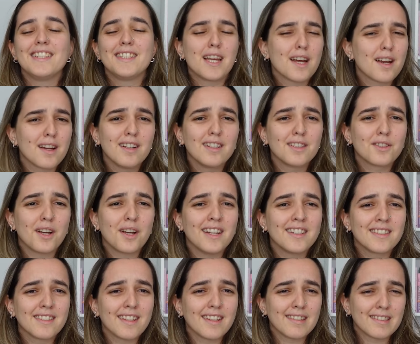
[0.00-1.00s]
Tara
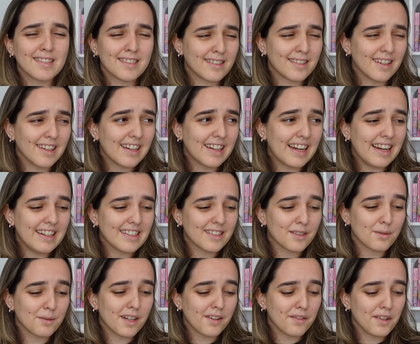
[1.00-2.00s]
trying to like stargaze
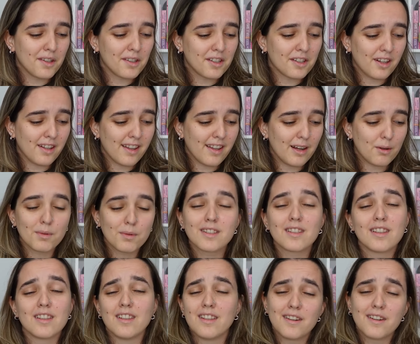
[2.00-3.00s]
or whatever you call that was
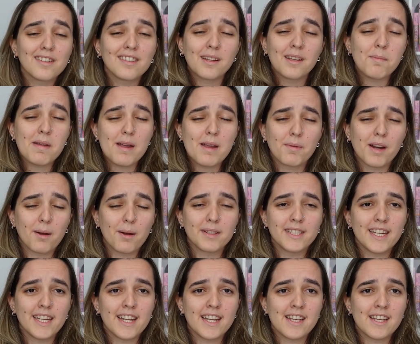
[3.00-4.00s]
literally me when I
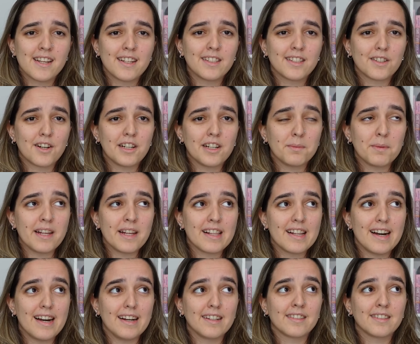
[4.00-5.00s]
was taking an astronomy
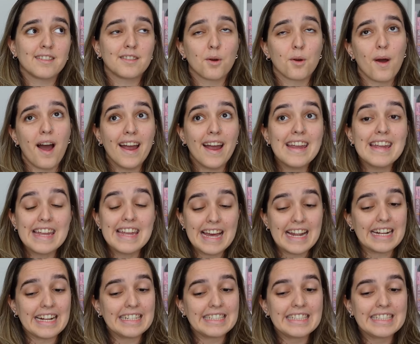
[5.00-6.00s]
class, so I
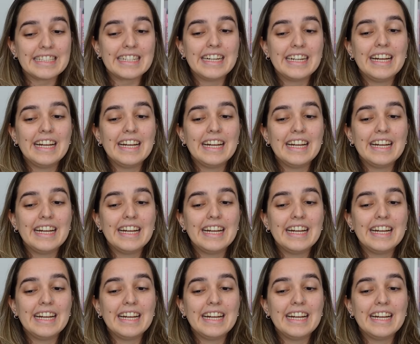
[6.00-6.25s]
get it.